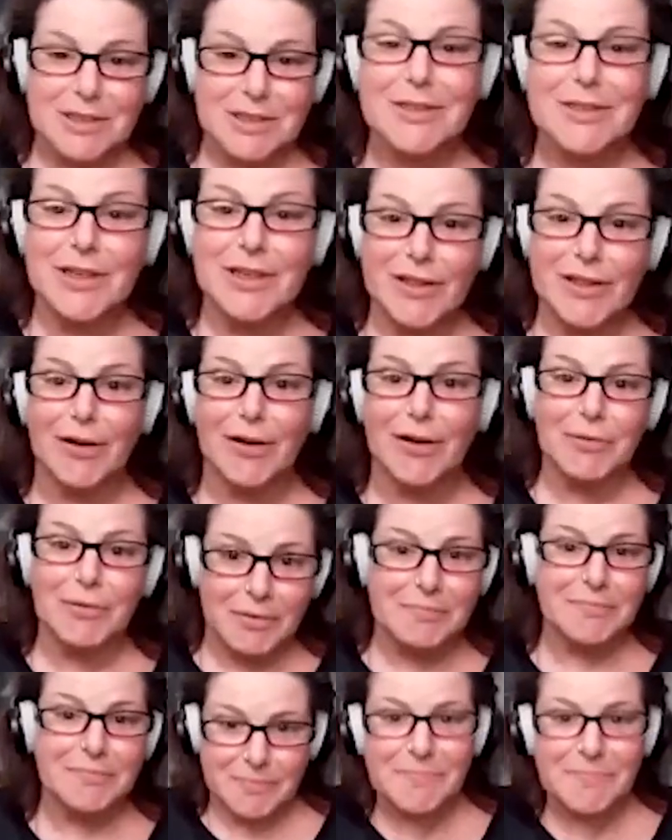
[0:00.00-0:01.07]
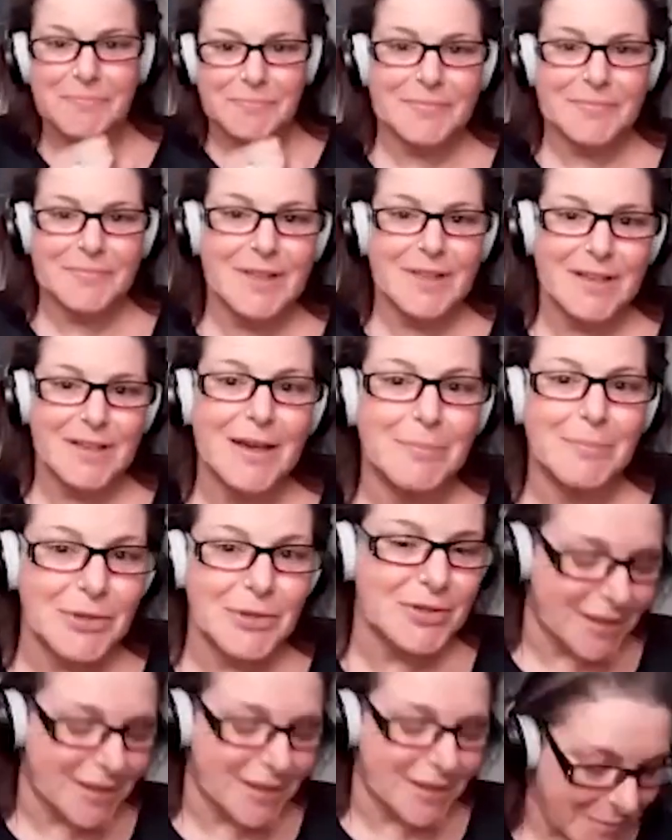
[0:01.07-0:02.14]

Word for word: feel, yeah, I feel this is.